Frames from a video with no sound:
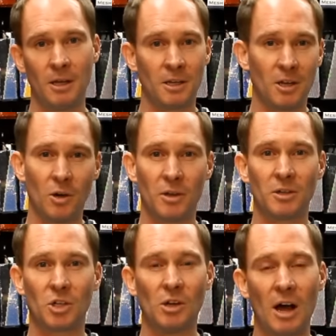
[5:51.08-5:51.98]
You know,
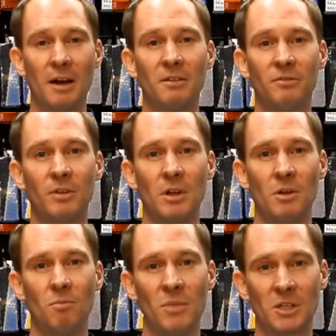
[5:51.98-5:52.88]
there's a lot of
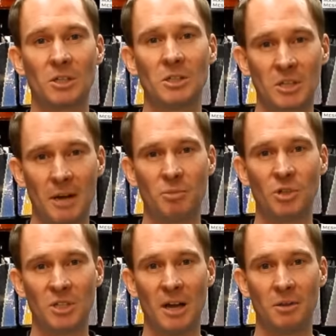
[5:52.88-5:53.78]

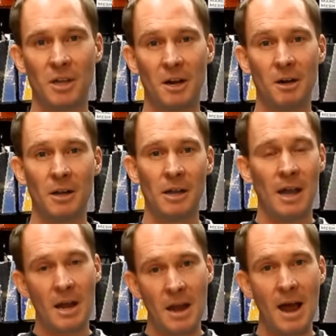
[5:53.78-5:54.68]
misconceptions out there,
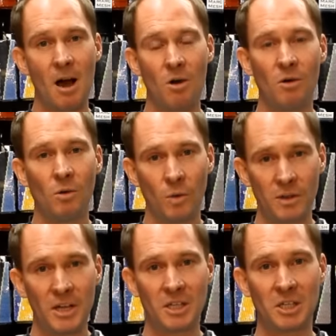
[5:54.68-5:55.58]
and now
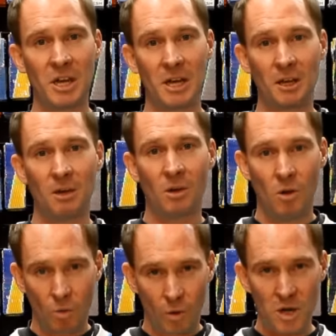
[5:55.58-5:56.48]
with this stick,
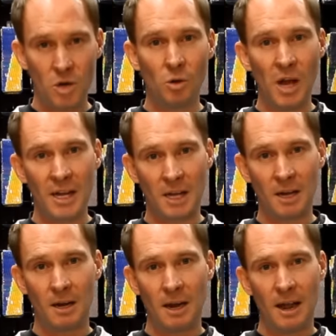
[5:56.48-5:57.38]
when you like
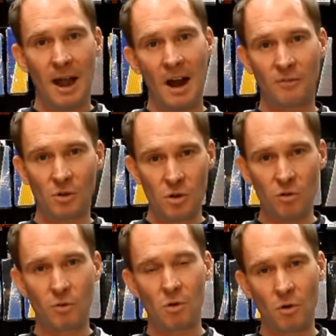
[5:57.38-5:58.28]
it, after
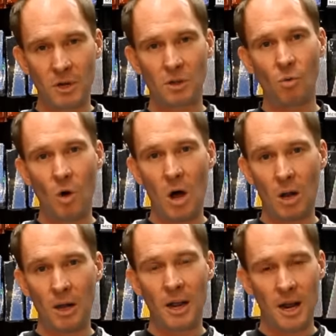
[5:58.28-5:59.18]
you've thrown at the
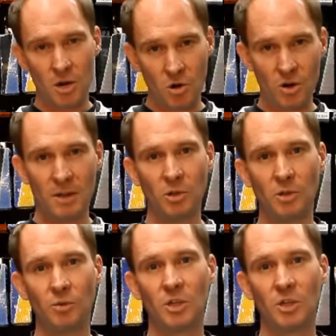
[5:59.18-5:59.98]
wall and you're able to